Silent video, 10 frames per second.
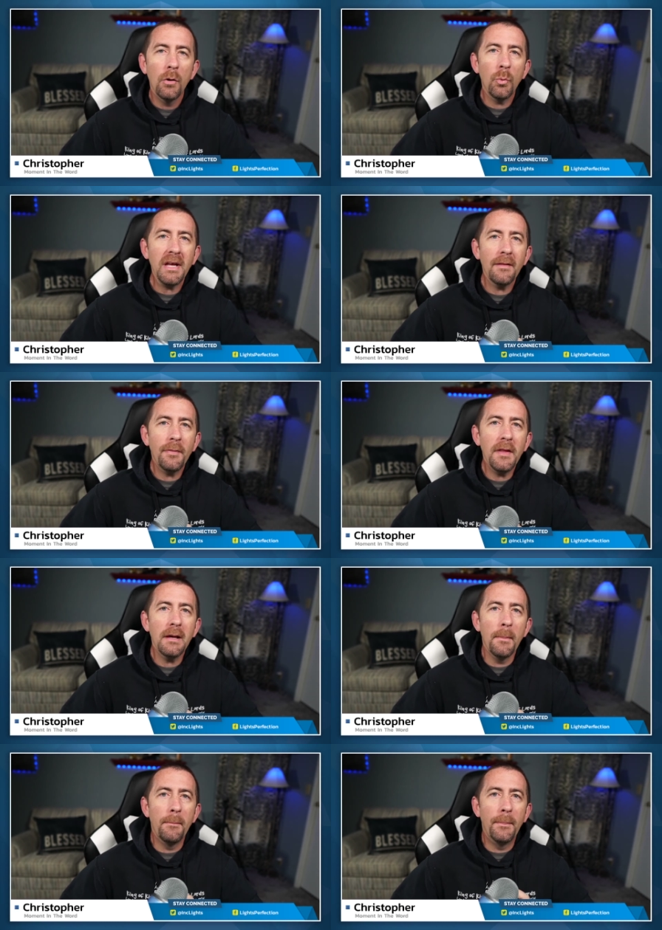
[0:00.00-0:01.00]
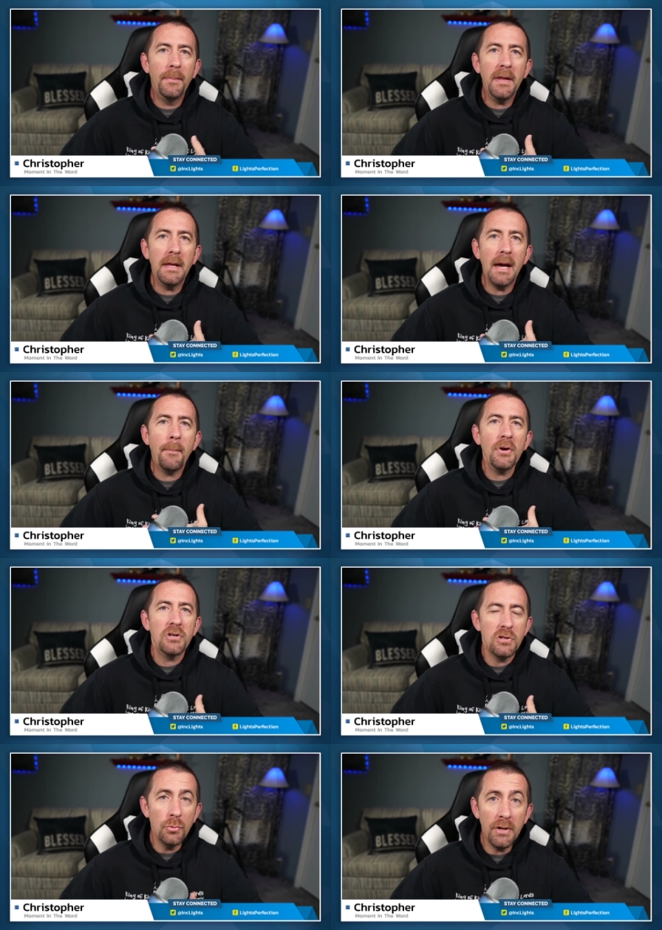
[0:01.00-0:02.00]
we get the uh, the
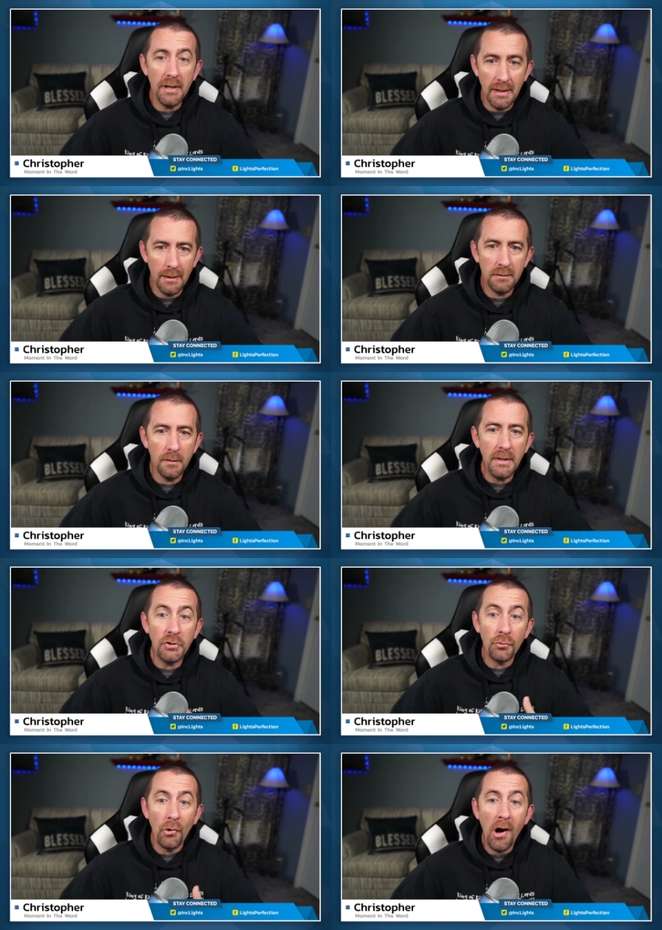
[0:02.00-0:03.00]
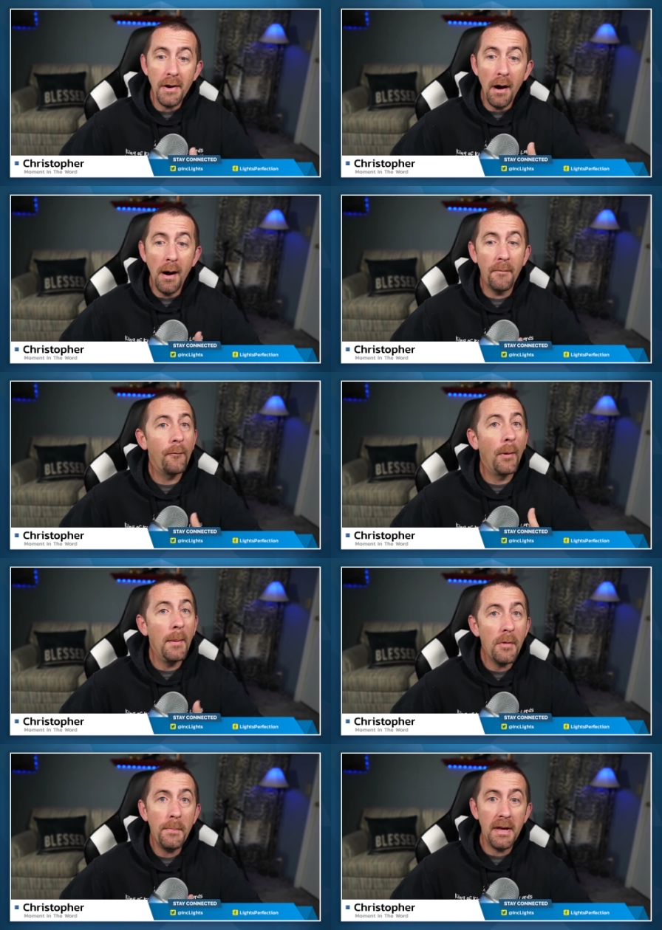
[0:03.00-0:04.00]
opportunity to be drawn up
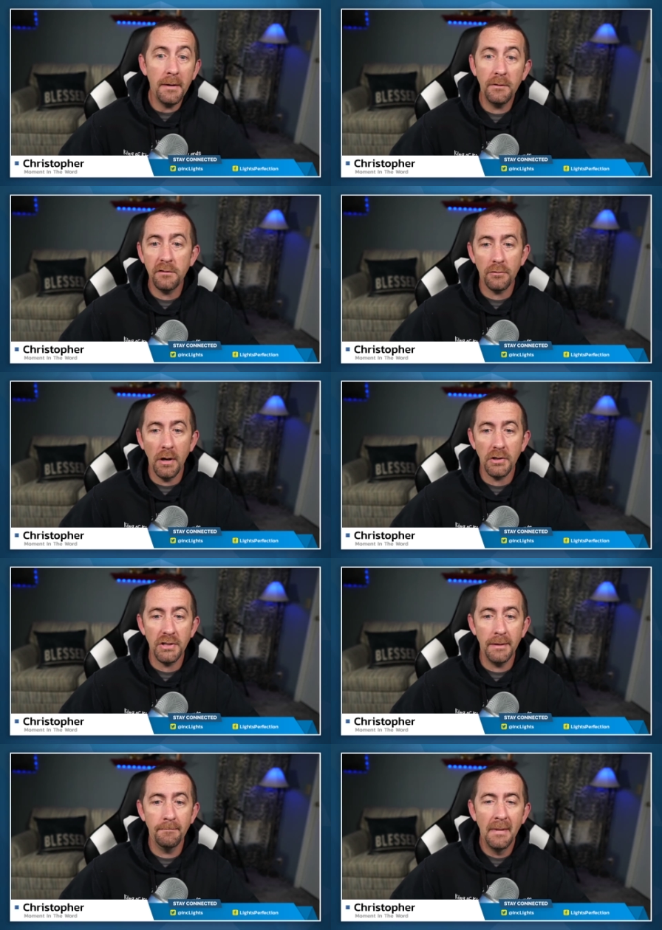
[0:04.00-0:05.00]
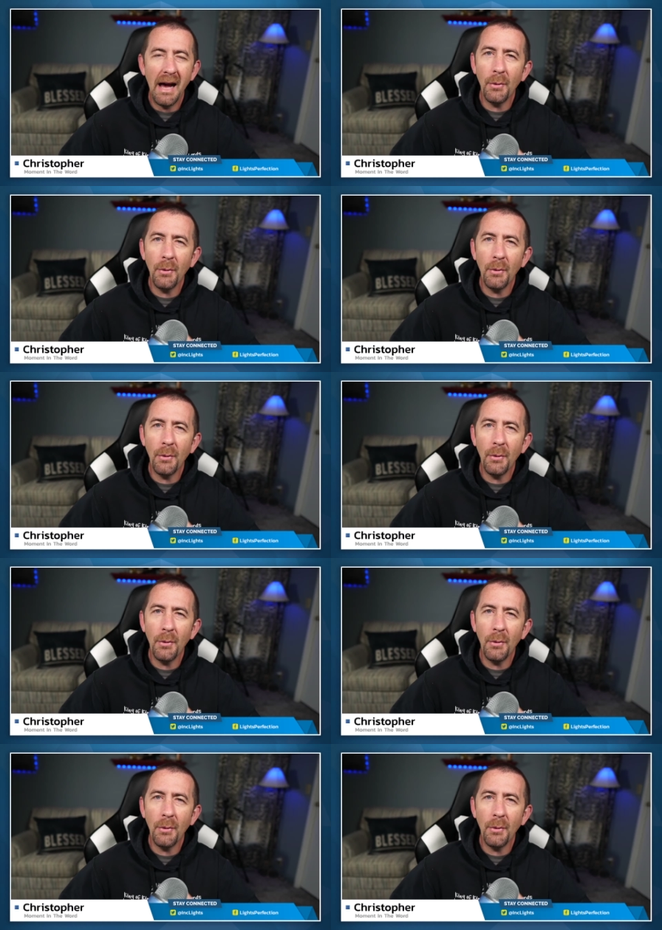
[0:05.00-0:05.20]
from the pit of destruction